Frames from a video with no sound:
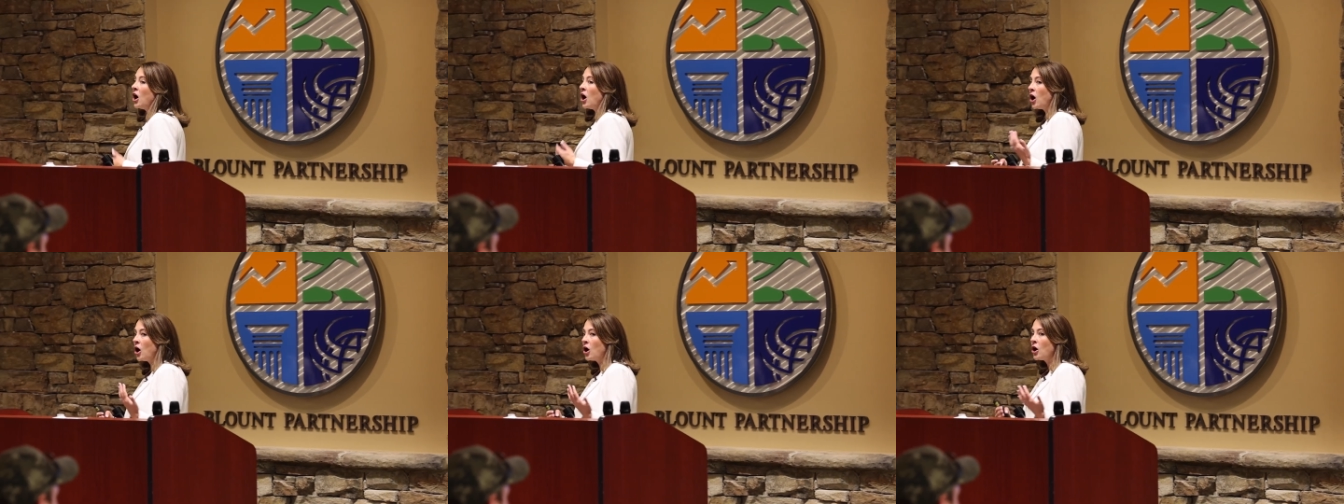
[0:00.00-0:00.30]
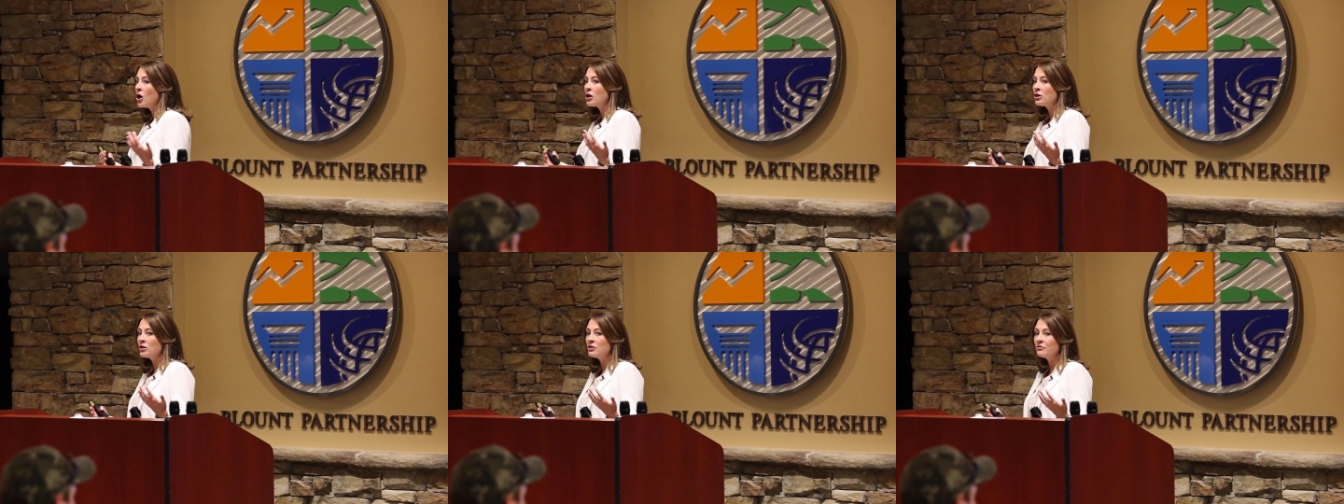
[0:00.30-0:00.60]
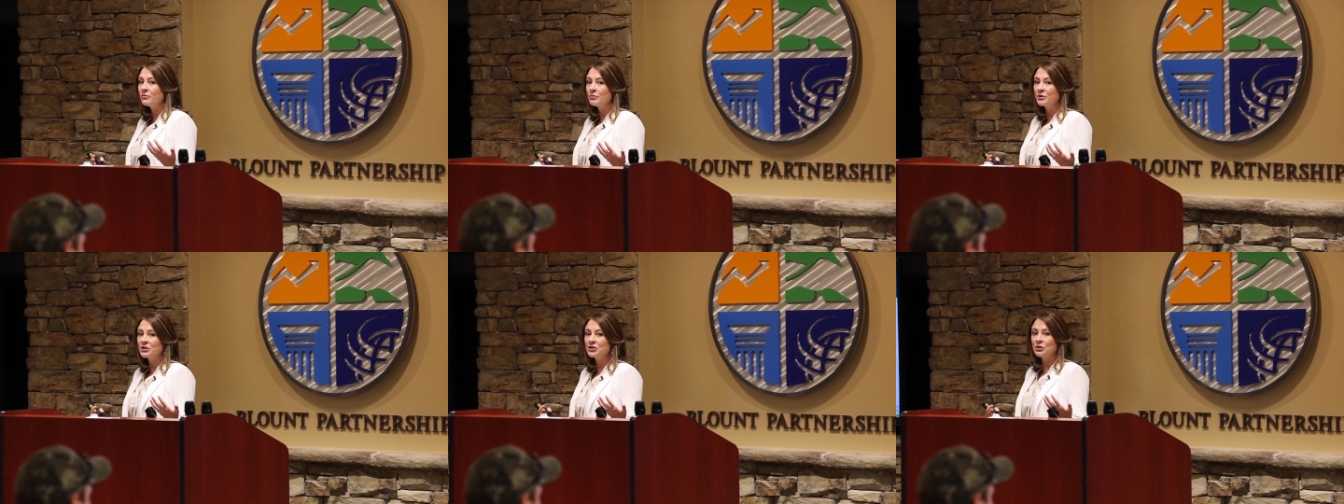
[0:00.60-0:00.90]
all
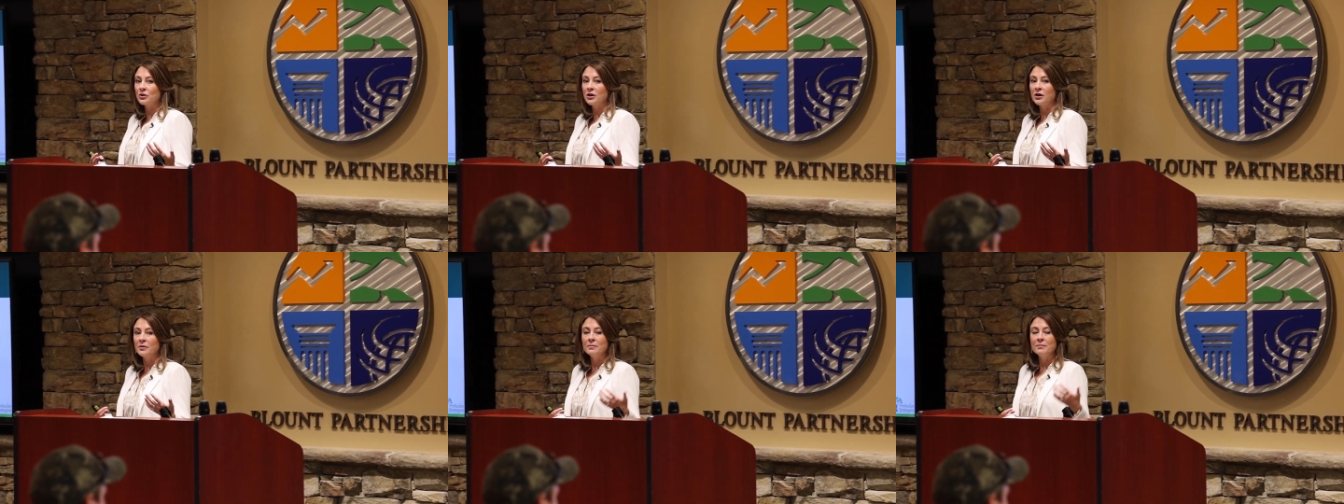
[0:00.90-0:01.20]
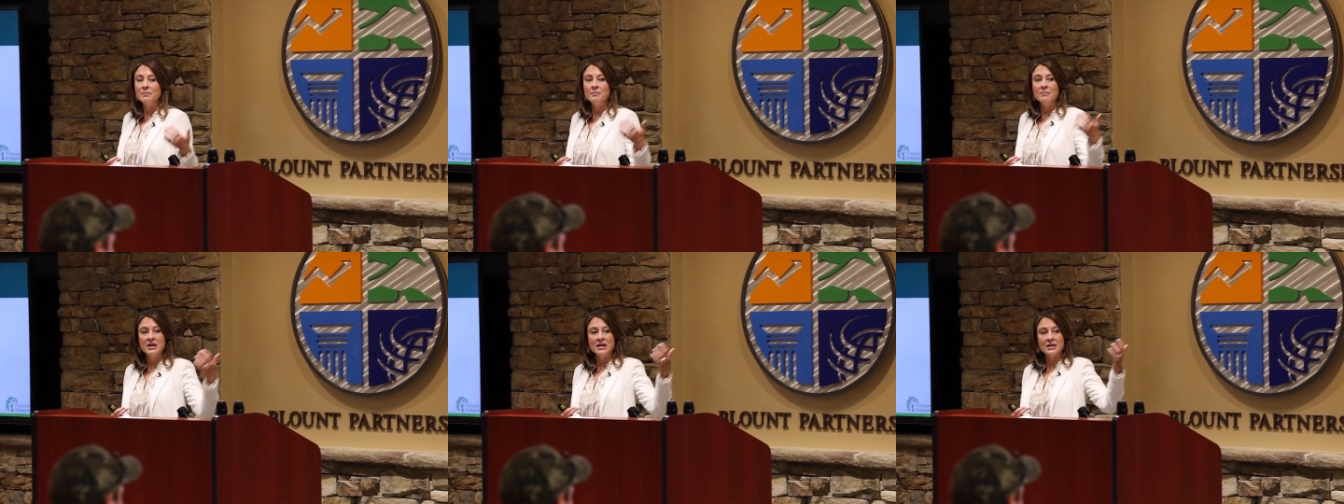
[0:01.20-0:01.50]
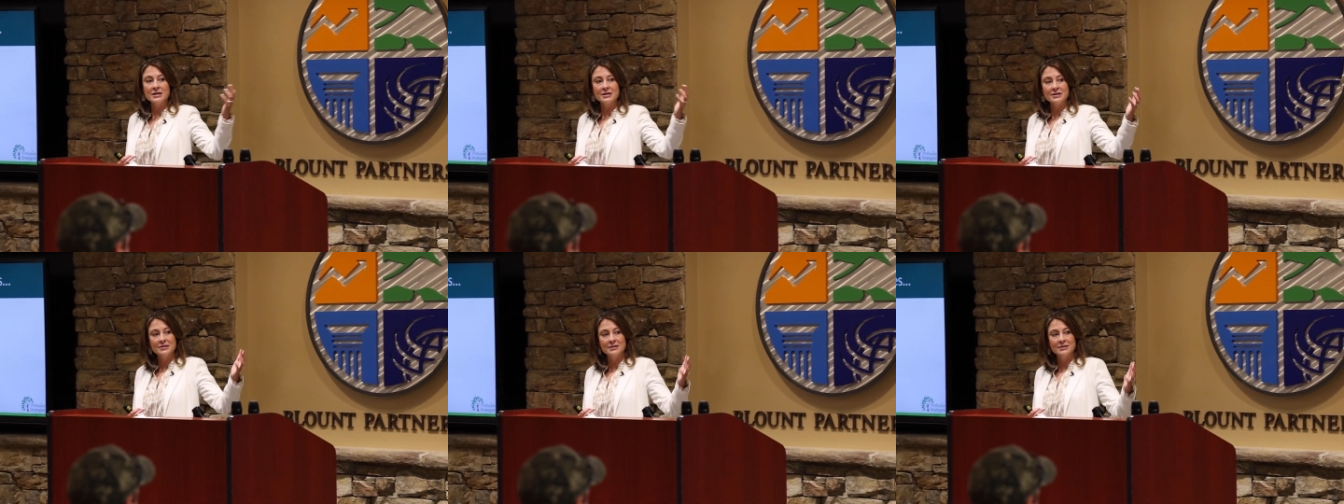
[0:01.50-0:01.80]
of which are a
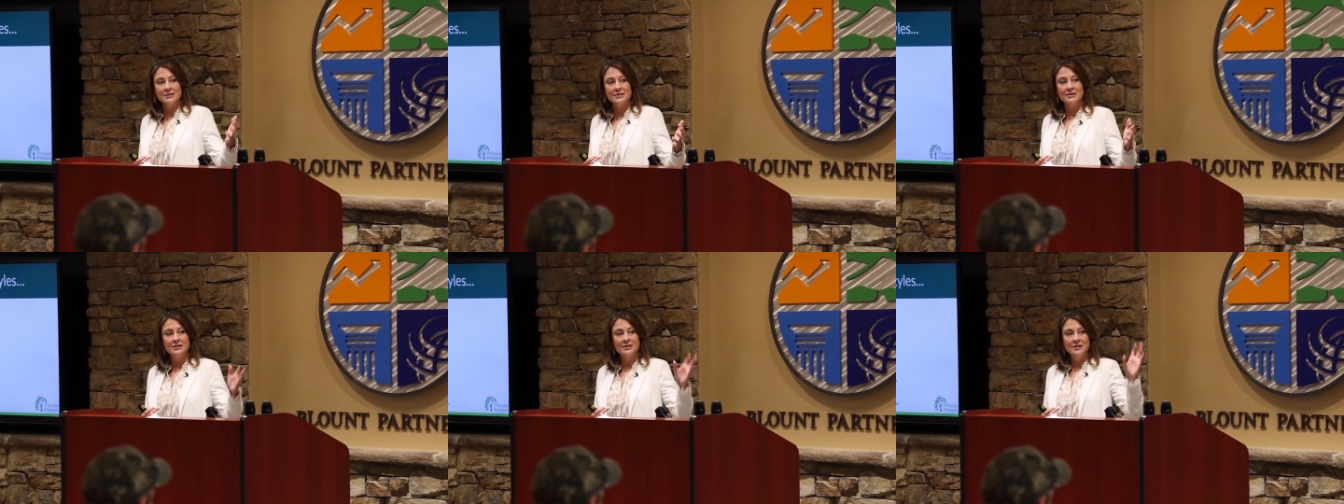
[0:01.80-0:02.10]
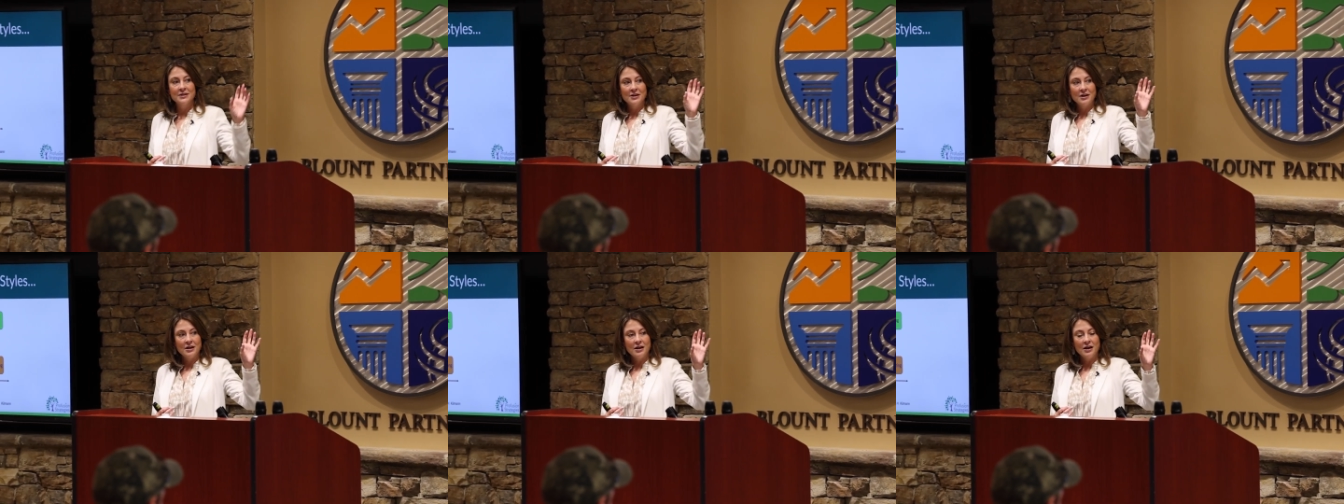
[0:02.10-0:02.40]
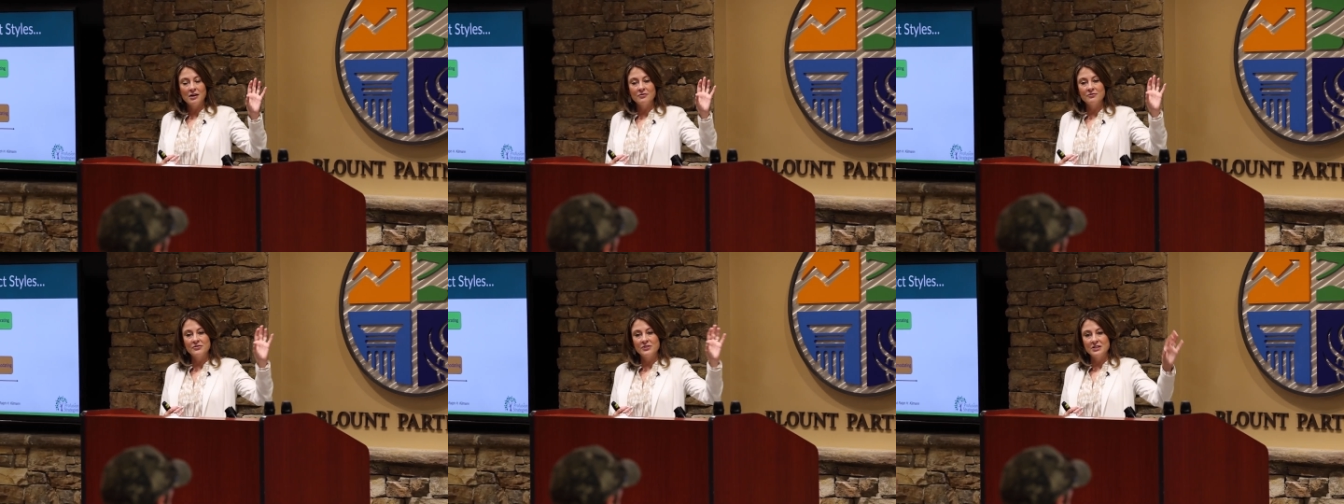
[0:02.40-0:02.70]
mix
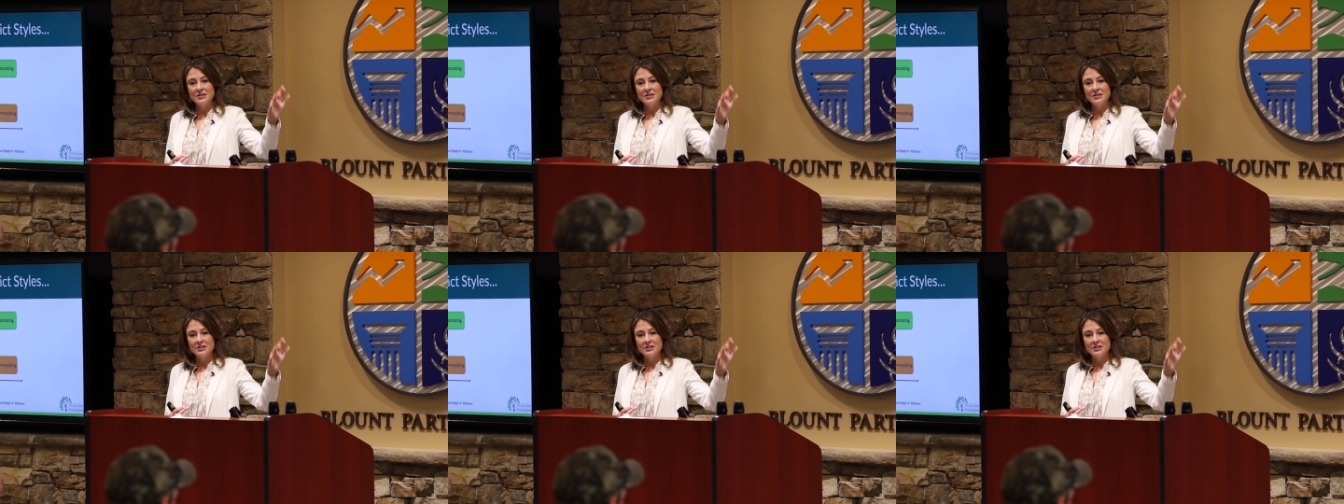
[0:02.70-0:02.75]
of